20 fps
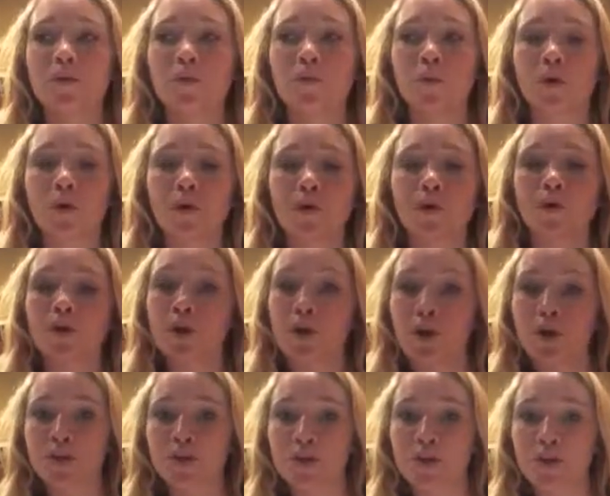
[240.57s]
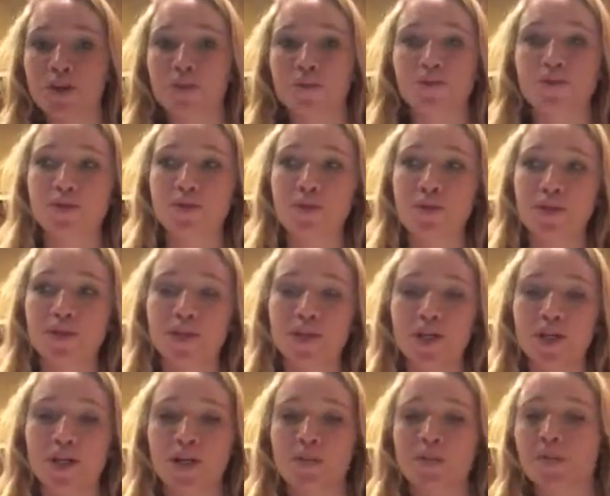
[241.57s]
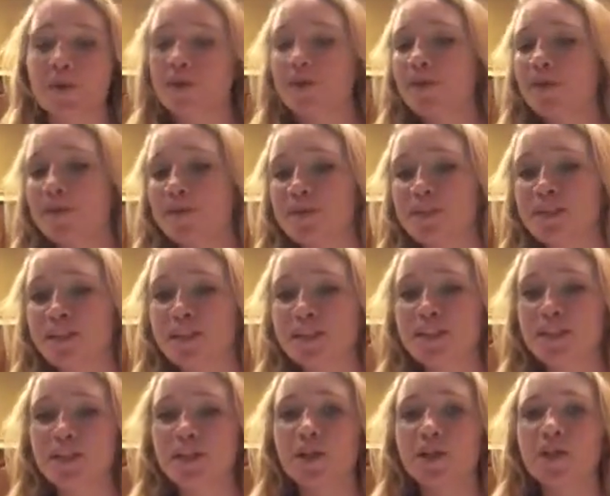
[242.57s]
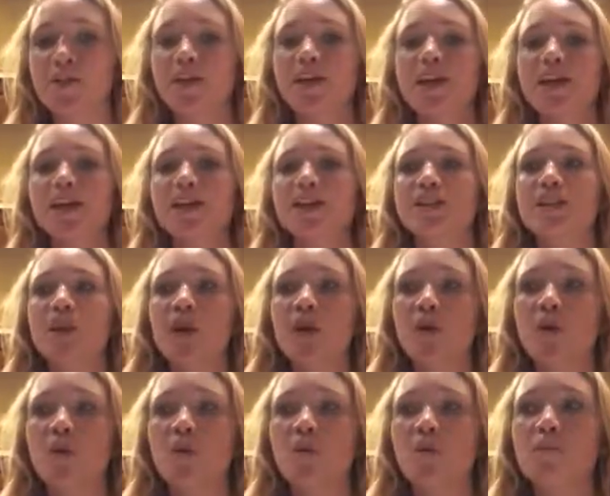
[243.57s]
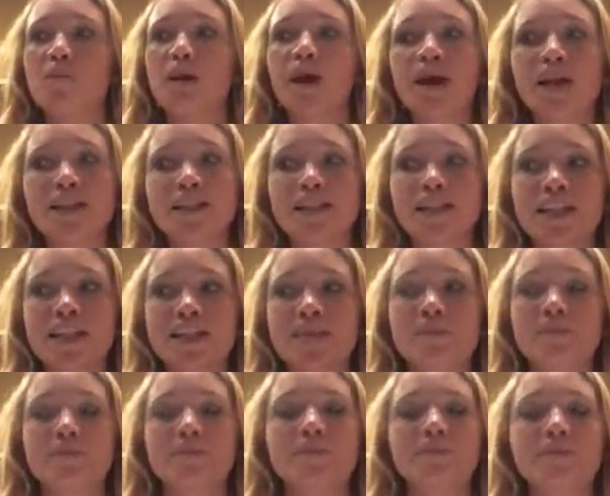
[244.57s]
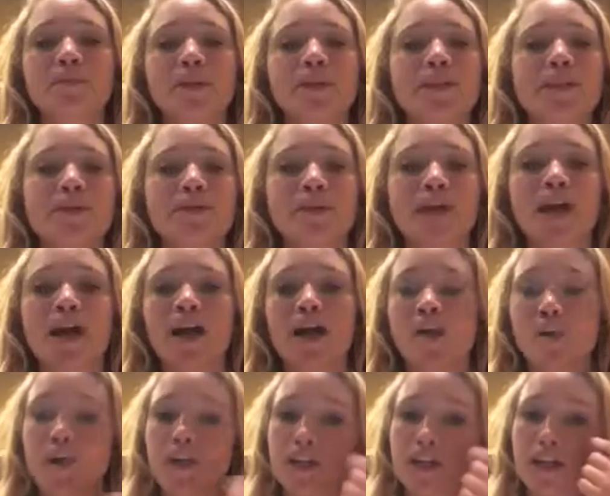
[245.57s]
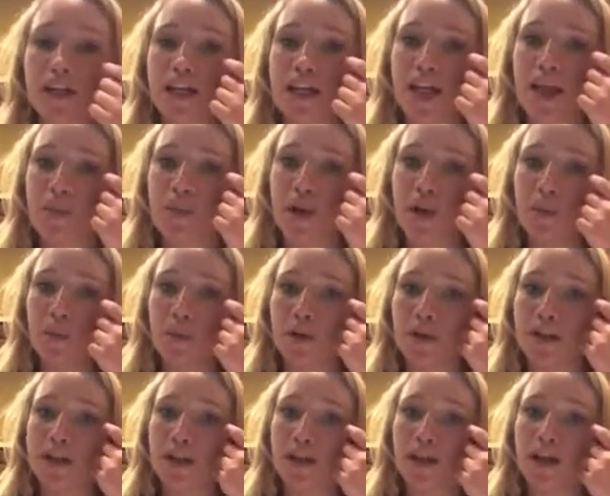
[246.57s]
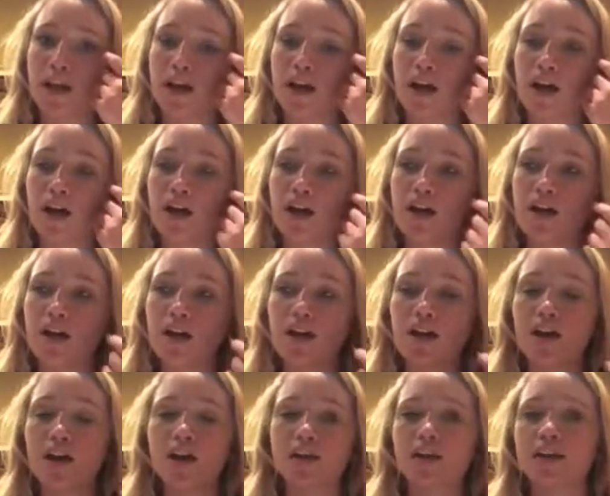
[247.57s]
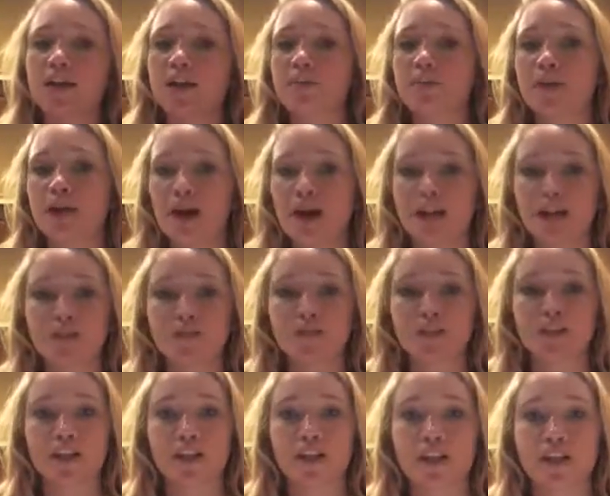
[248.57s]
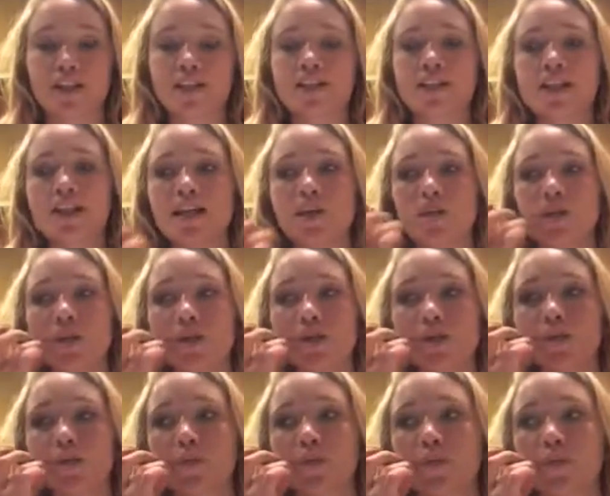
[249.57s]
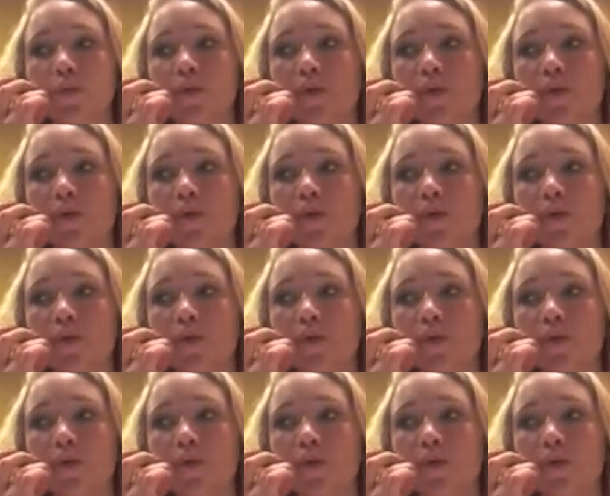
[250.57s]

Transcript: work long term, short term, what it was gonna do. So my team and I, we came up with bags for kids, which